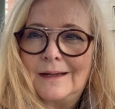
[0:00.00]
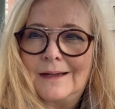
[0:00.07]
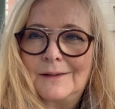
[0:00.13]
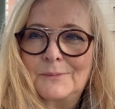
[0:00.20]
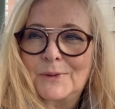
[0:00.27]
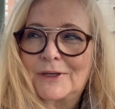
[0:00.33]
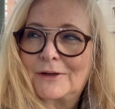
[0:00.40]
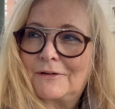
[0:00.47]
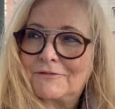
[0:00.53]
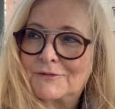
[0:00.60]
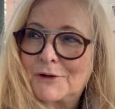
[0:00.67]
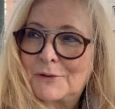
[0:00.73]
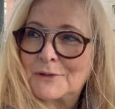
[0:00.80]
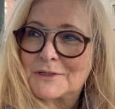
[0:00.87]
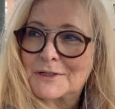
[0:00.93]
We of
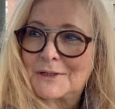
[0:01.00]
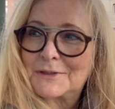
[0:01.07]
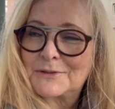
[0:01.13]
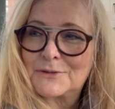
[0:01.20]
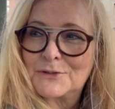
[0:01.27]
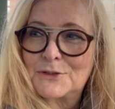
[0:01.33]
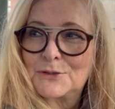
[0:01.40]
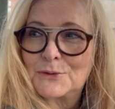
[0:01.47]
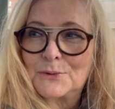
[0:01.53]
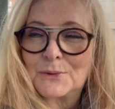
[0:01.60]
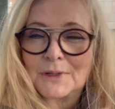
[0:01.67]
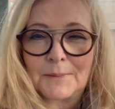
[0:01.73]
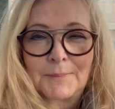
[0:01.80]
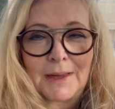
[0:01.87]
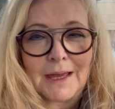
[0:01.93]
course got to
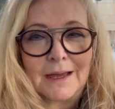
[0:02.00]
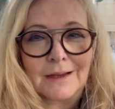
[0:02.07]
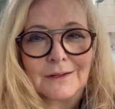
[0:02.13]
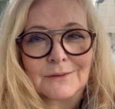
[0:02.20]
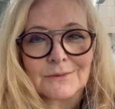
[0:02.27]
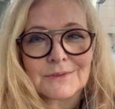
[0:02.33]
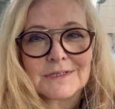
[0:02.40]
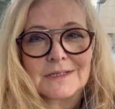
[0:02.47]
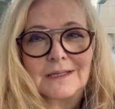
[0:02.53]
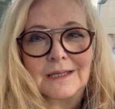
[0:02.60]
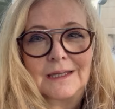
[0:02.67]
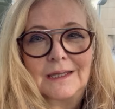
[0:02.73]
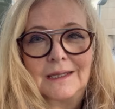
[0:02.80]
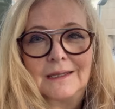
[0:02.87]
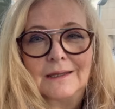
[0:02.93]
talk about
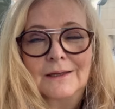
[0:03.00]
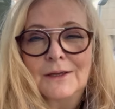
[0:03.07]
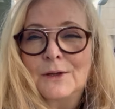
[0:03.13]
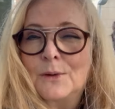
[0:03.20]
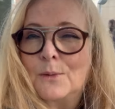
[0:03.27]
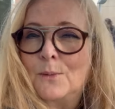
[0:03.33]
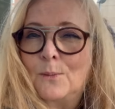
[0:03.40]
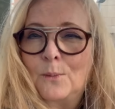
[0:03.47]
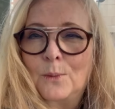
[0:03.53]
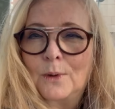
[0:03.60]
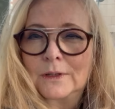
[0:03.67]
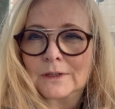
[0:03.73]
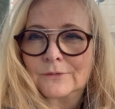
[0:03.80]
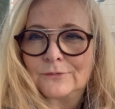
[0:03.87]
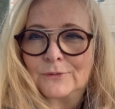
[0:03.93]
the
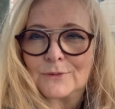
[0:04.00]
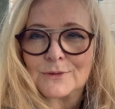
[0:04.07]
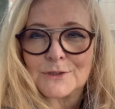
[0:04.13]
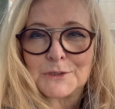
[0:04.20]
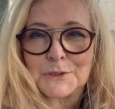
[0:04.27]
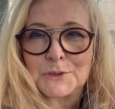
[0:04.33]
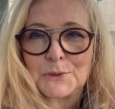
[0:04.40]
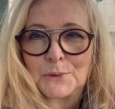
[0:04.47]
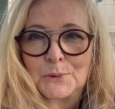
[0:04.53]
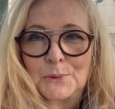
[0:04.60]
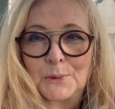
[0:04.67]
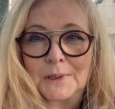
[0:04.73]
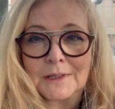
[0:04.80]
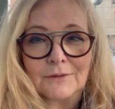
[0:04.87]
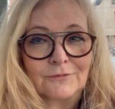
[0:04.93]
wonderful
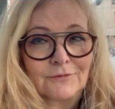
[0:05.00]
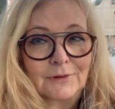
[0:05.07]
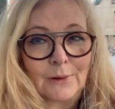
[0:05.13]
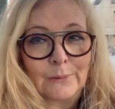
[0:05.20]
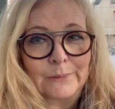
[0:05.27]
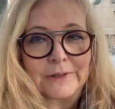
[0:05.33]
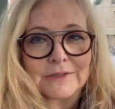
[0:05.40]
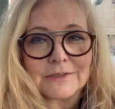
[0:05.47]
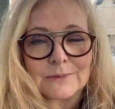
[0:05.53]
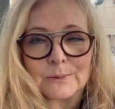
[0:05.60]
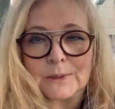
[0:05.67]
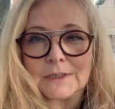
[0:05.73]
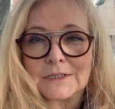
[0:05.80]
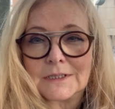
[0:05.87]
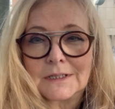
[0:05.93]
store in Florence,
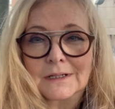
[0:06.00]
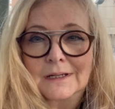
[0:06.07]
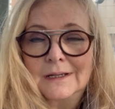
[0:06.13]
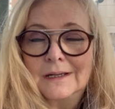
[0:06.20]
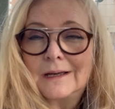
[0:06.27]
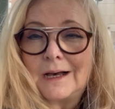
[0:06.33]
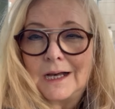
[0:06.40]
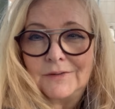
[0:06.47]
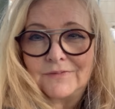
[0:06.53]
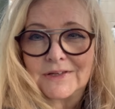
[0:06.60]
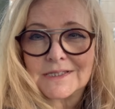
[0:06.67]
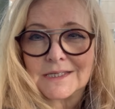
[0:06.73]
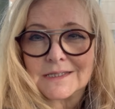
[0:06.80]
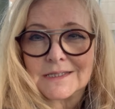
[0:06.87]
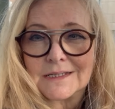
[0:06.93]
which I
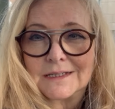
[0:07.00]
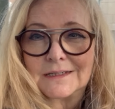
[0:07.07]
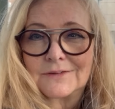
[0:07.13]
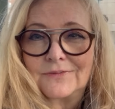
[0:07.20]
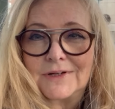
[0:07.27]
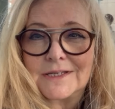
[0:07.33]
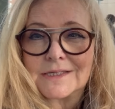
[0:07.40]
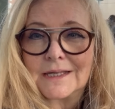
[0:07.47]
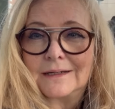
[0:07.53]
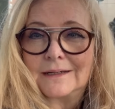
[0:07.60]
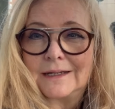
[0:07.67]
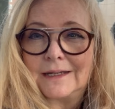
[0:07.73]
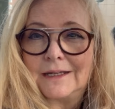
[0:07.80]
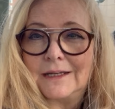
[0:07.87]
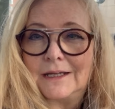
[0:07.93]
visited
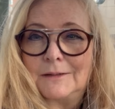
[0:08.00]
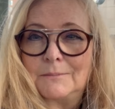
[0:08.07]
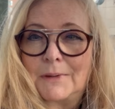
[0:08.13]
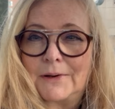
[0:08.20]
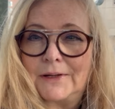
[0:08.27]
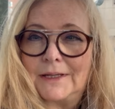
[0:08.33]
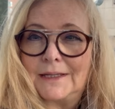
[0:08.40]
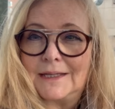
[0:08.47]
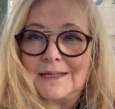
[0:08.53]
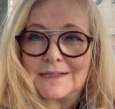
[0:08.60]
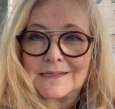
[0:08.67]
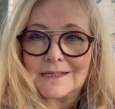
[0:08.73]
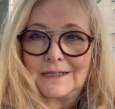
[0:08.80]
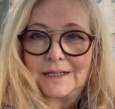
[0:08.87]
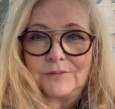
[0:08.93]
recently in my
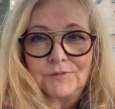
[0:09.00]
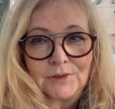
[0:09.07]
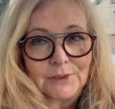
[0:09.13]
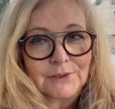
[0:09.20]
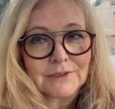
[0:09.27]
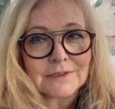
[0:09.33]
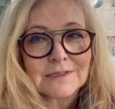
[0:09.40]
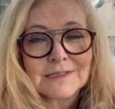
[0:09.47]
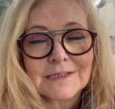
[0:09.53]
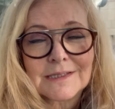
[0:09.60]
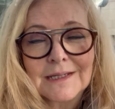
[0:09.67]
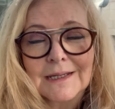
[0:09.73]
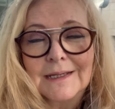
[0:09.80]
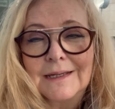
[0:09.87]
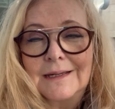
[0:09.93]
Italy vlogs.
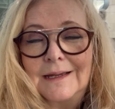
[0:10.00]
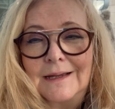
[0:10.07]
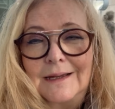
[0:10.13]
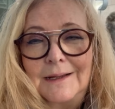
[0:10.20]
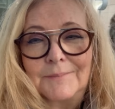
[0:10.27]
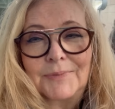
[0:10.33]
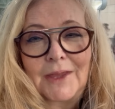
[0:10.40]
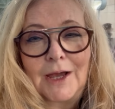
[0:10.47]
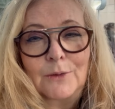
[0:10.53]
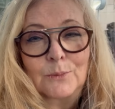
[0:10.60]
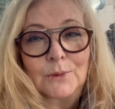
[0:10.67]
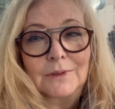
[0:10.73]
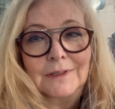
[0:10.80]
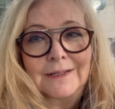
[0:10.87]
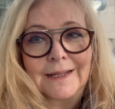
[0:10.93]
I
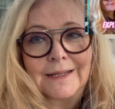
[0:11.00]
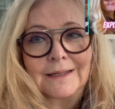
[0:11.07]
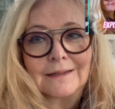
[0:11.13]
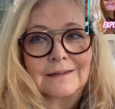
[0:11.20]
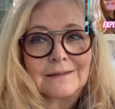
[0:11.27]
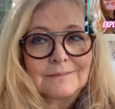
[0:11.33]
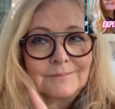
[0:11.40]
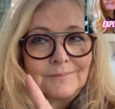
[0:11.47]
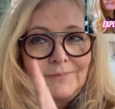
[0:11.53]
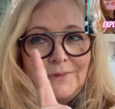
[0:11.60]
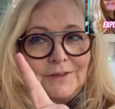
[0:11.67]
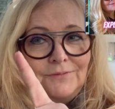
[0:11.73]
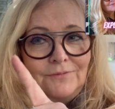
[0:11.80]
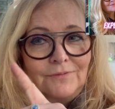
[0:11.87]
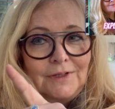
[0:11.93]
will link
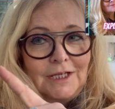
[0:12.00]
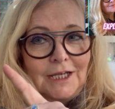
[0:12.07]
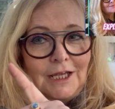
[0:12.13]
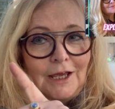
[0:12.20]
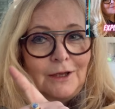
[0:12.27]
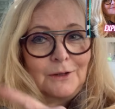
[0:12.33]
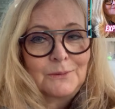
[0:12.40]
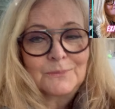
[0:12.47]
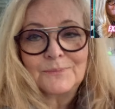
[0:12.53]
the video